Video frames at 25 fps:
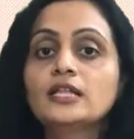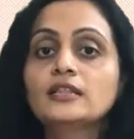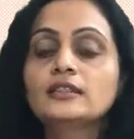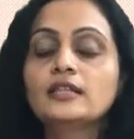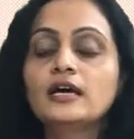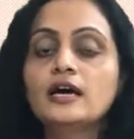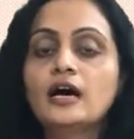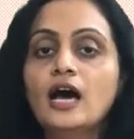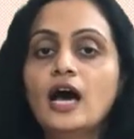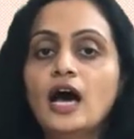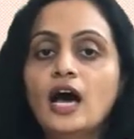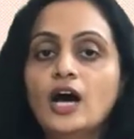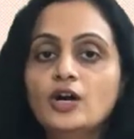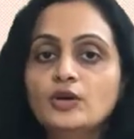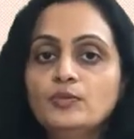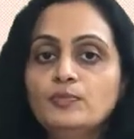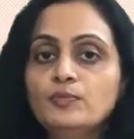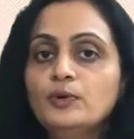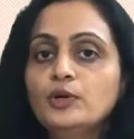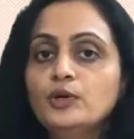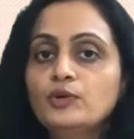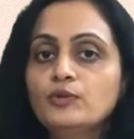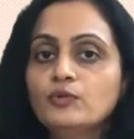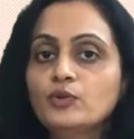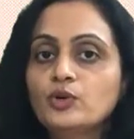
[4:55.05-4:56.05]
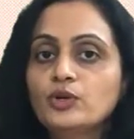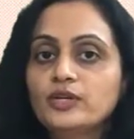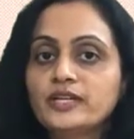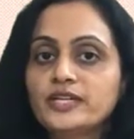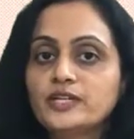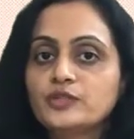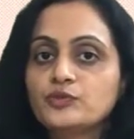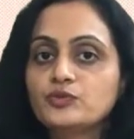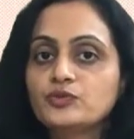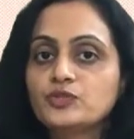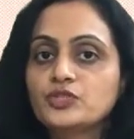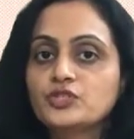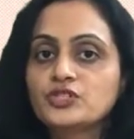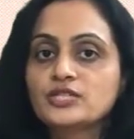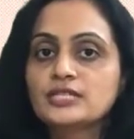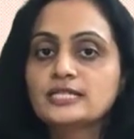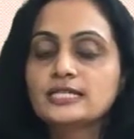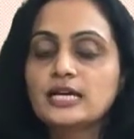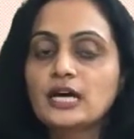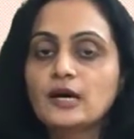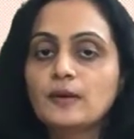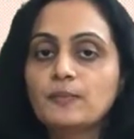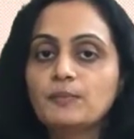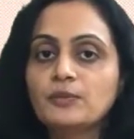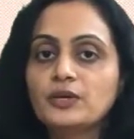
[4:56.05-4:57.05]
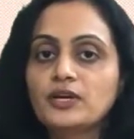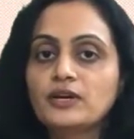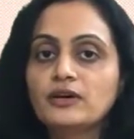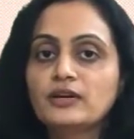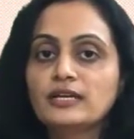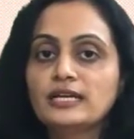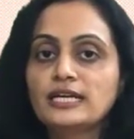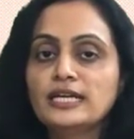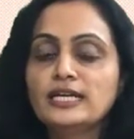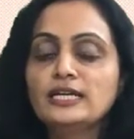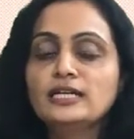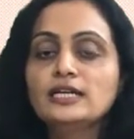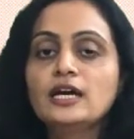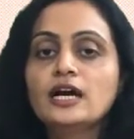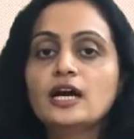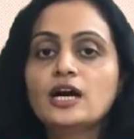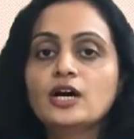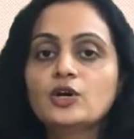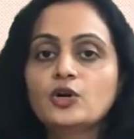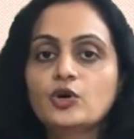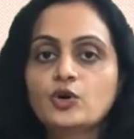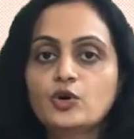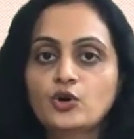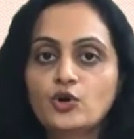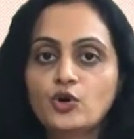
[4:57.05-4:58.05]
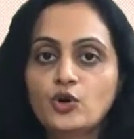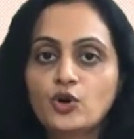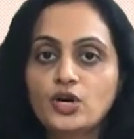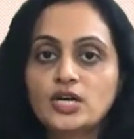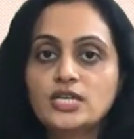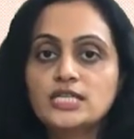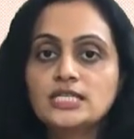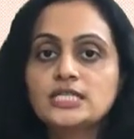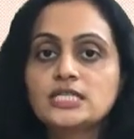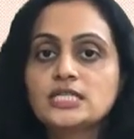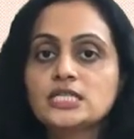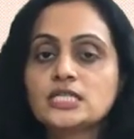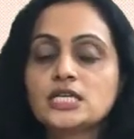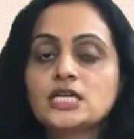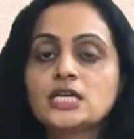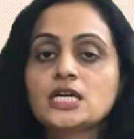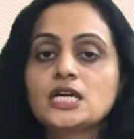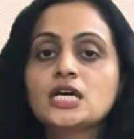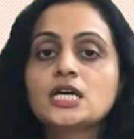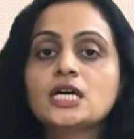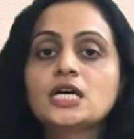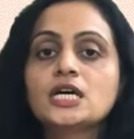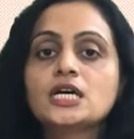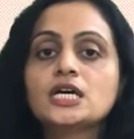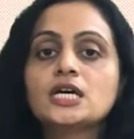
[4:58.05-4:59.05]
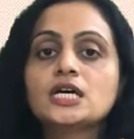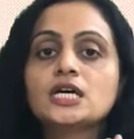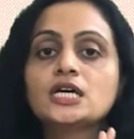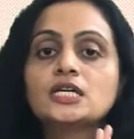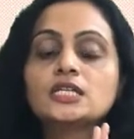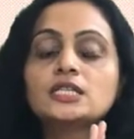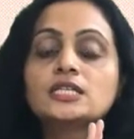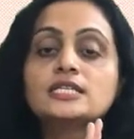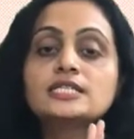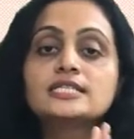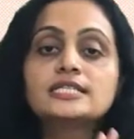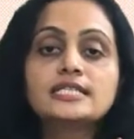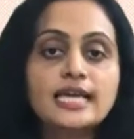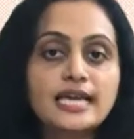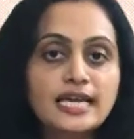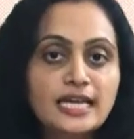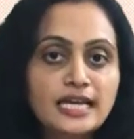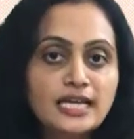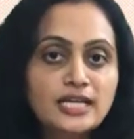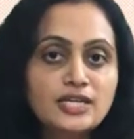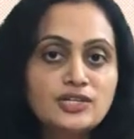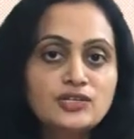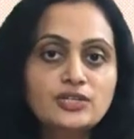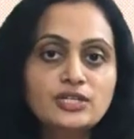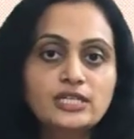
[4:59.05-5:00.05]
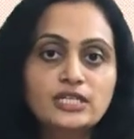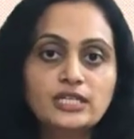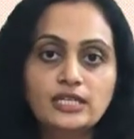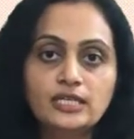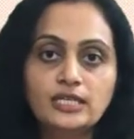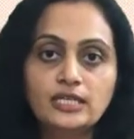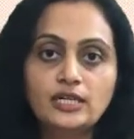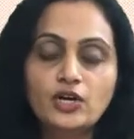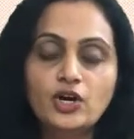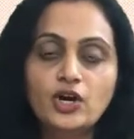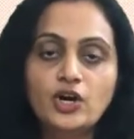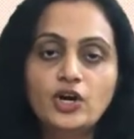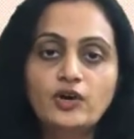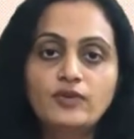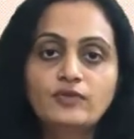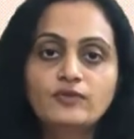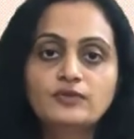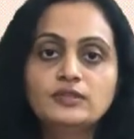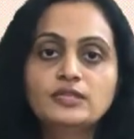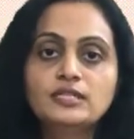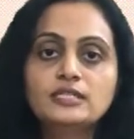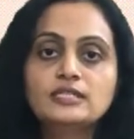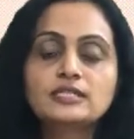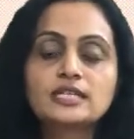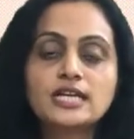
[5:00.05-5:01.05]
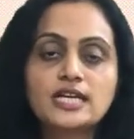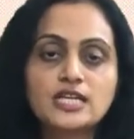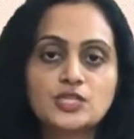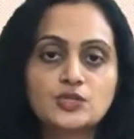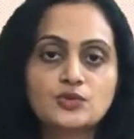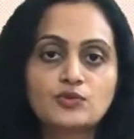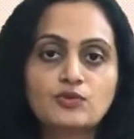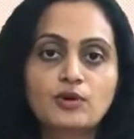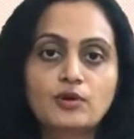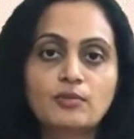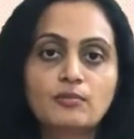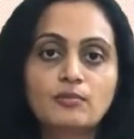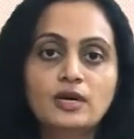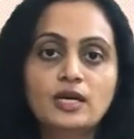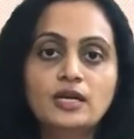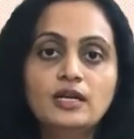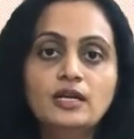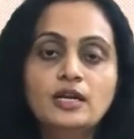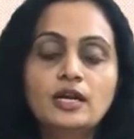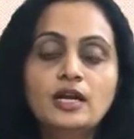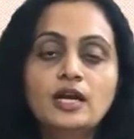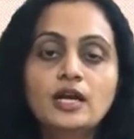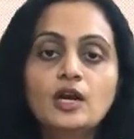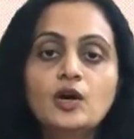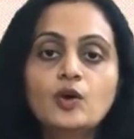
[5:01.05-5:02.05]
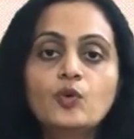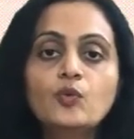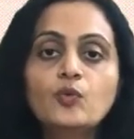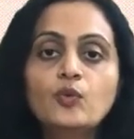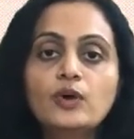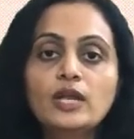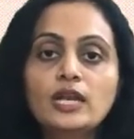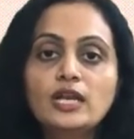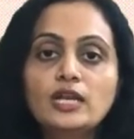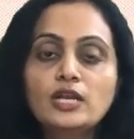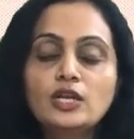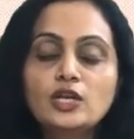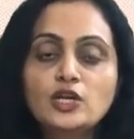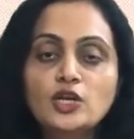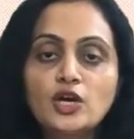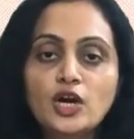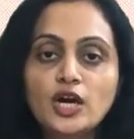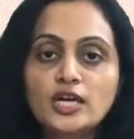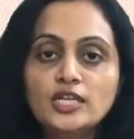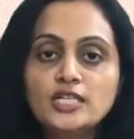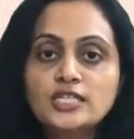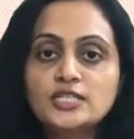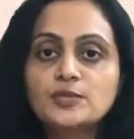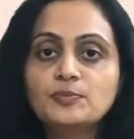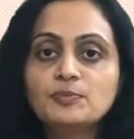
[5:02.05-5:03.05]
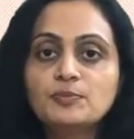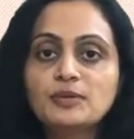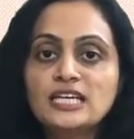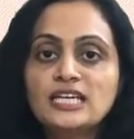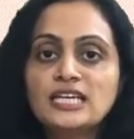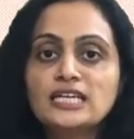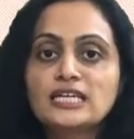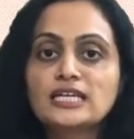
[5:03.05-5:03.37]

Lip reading: The output voltage which is appearing across the secondary of the transformer will not be